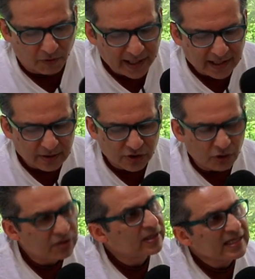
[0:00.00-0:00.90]
Right. And
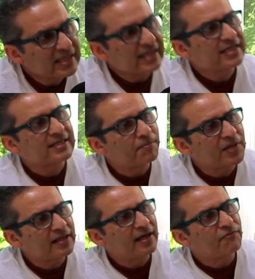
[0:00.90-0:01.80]
so this is
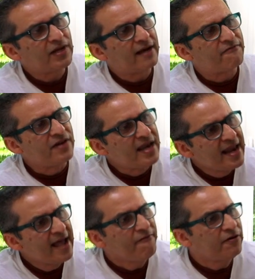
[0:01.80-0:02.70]
something that we have
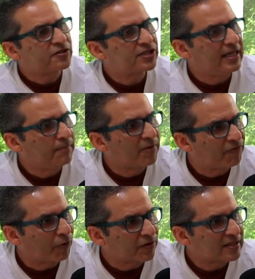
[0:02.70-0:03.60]
never seen
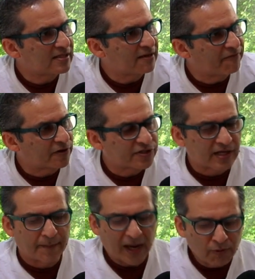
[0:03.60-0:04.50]
before. This is the first
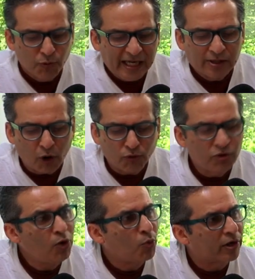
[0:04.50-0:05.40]
time, and we don't
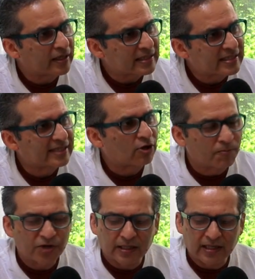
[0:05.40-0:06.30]
know what it is. This
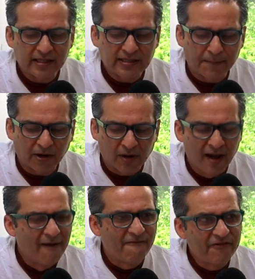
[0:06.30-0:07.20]
object is about
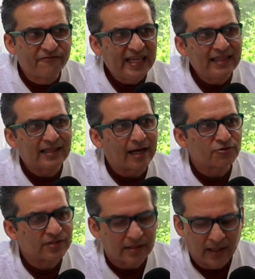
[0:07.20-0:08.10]

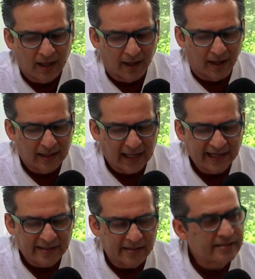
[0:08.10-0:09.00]
15,000
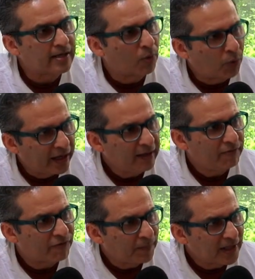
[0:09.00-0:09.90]
light years away
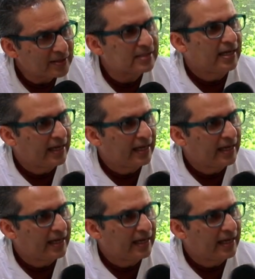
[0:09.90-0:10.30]
from us.